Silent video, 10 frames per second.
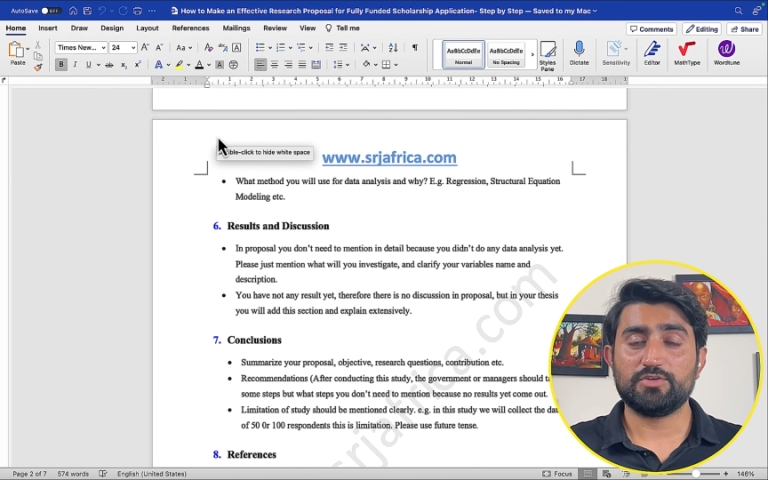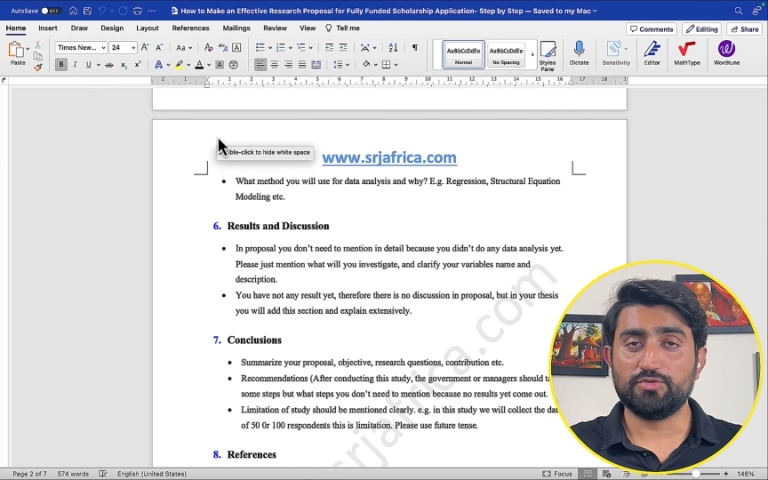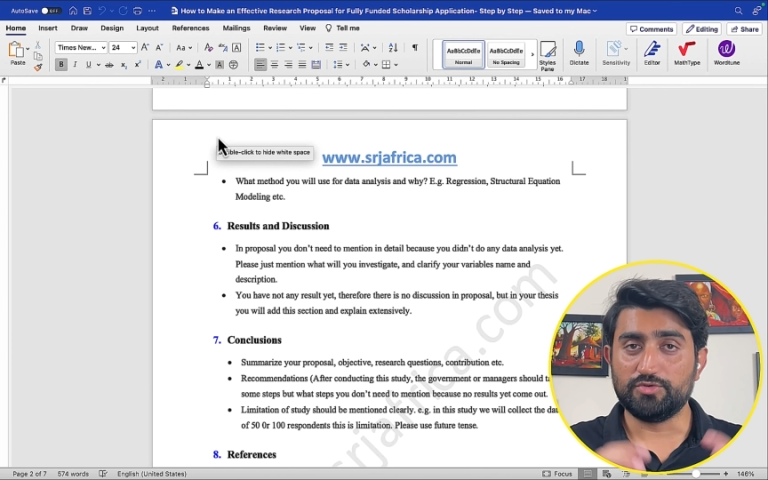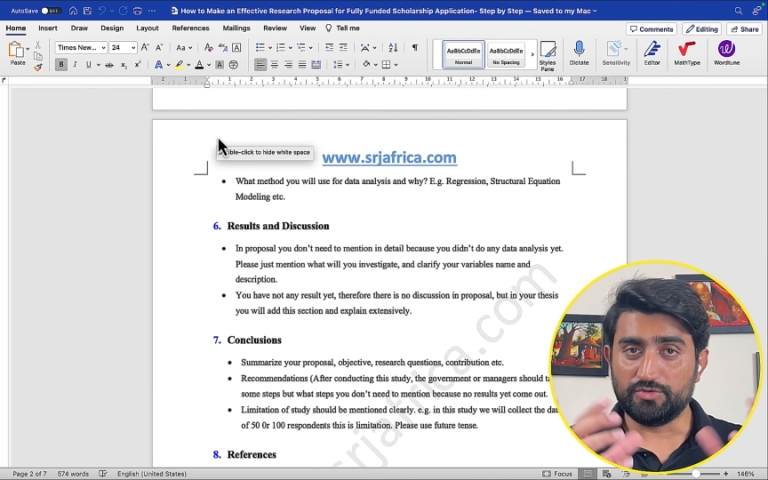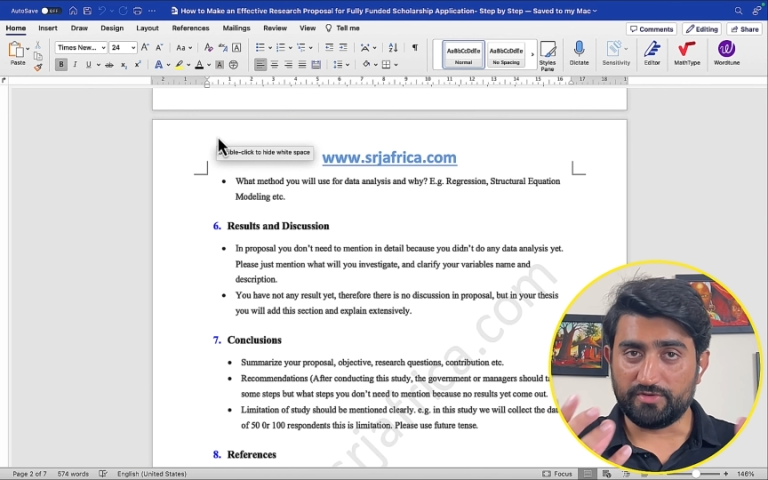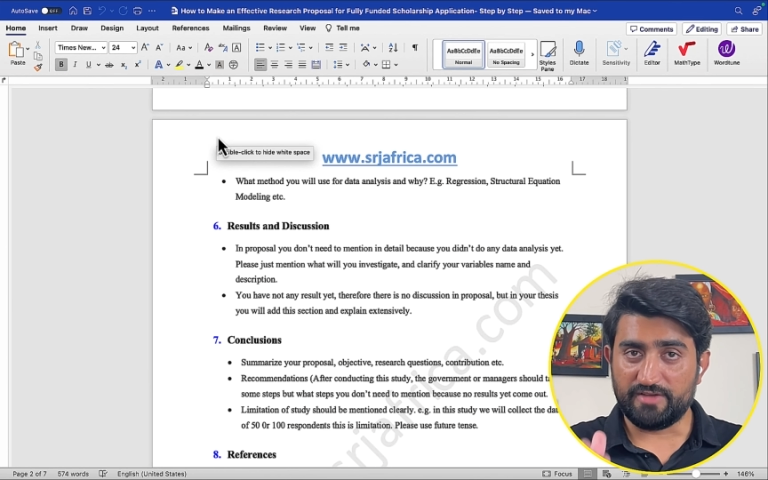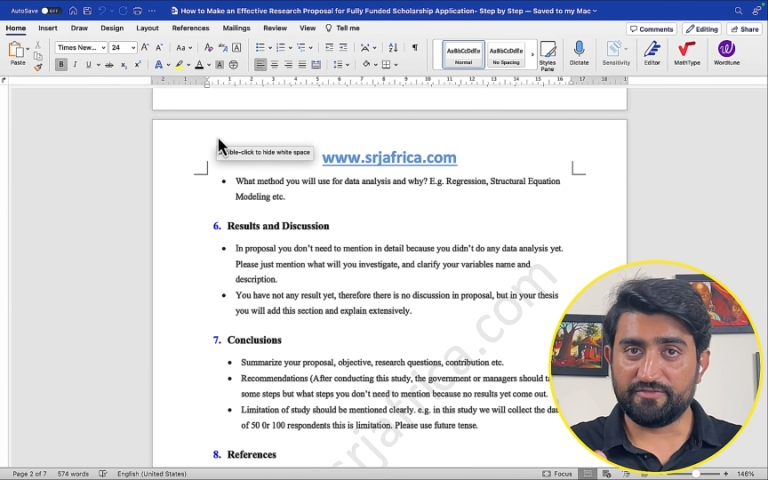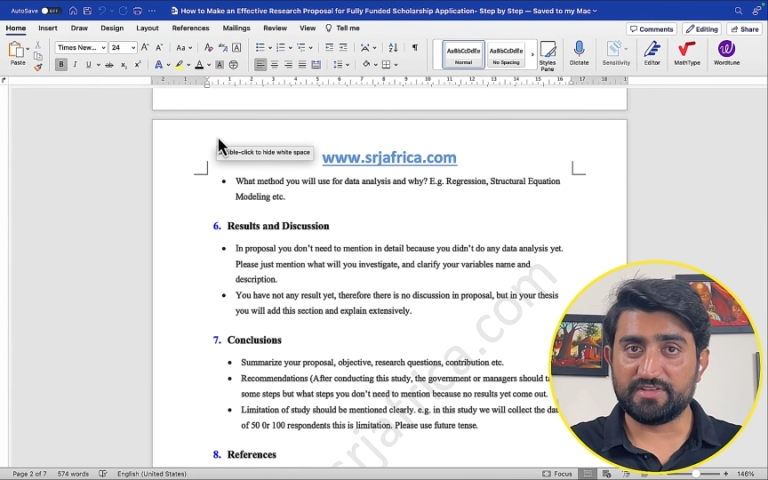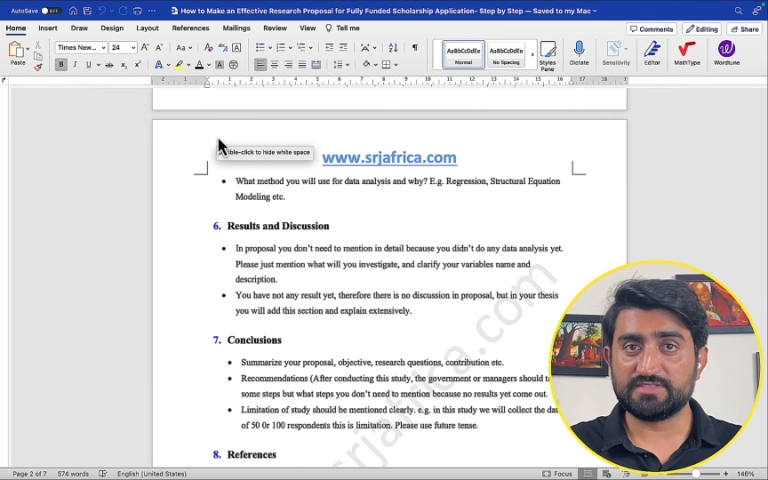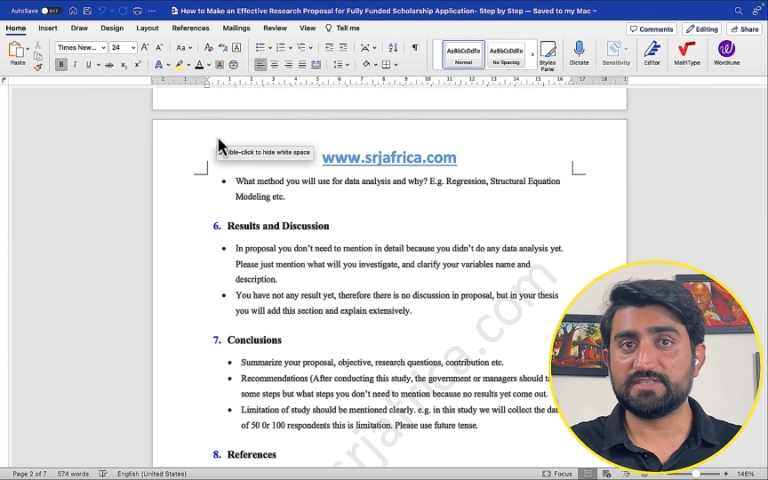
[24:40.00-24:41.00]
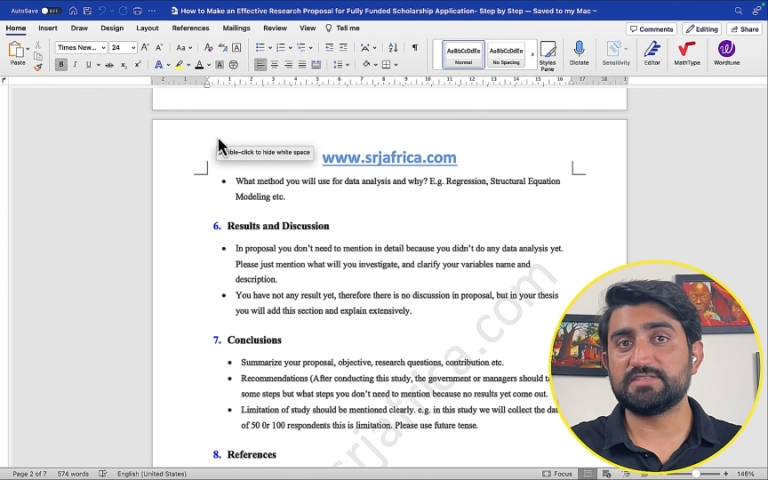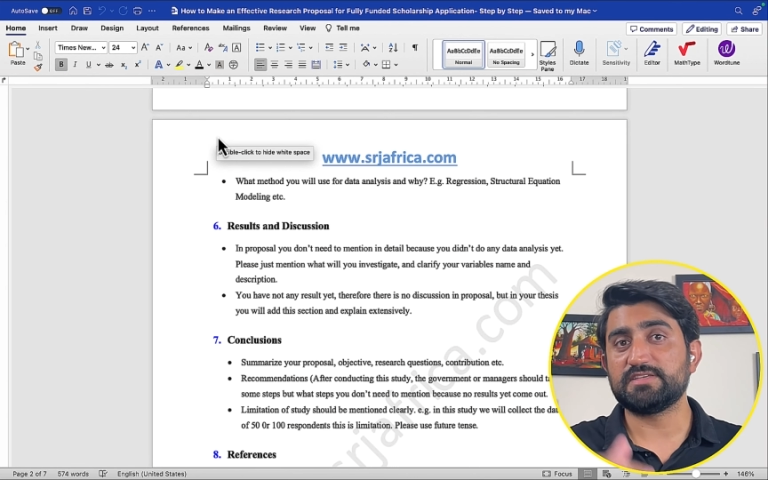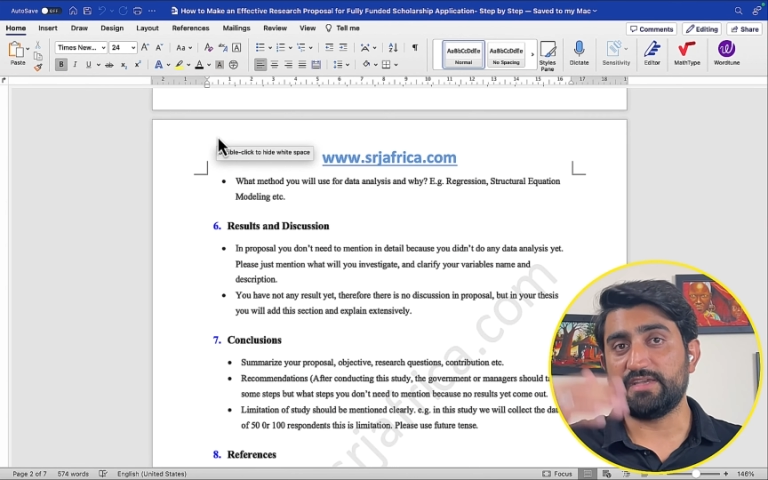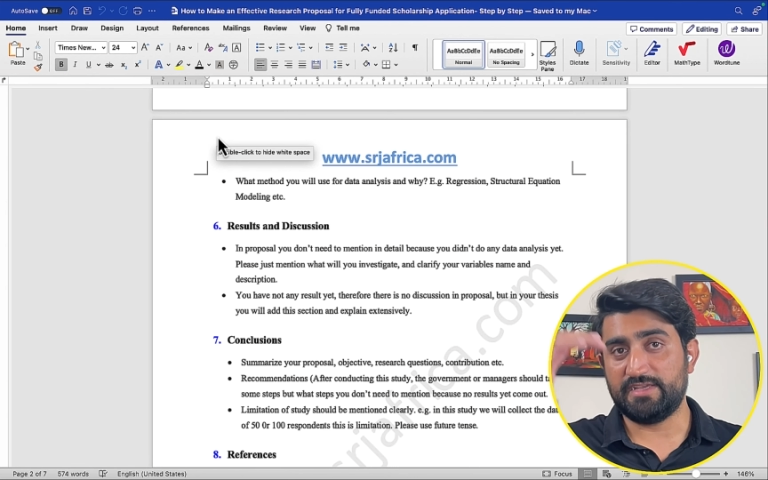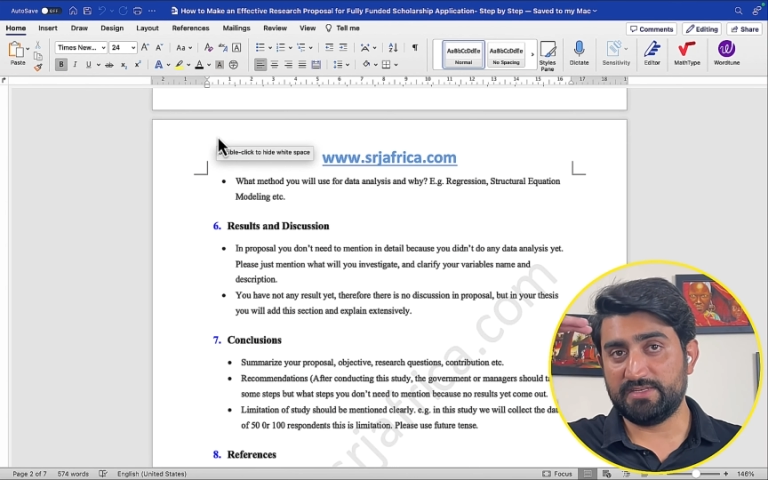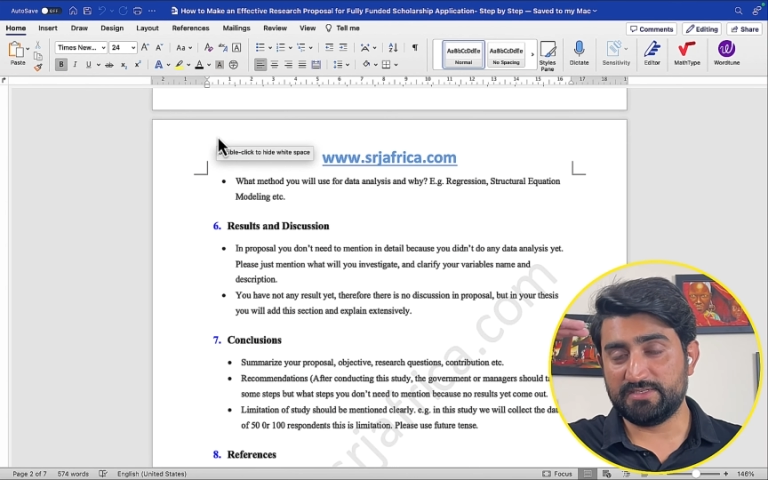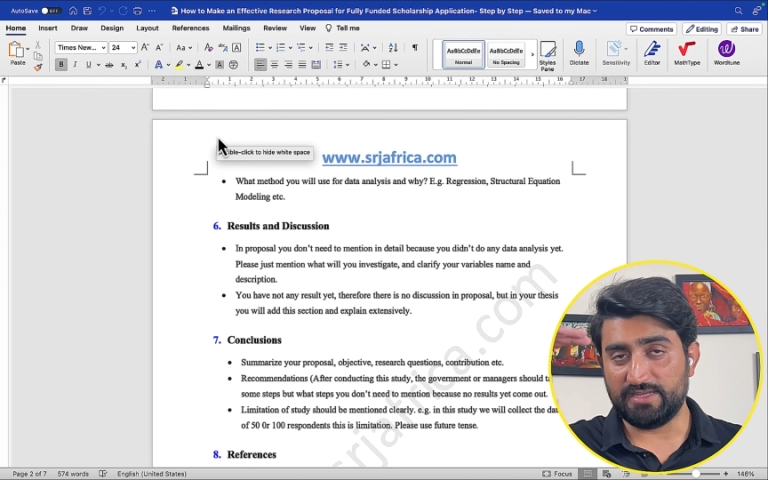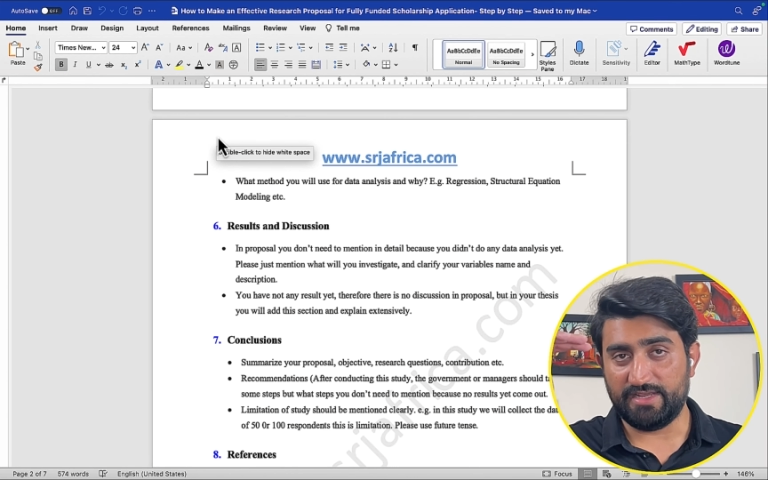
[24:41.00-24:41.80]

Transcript: do your references in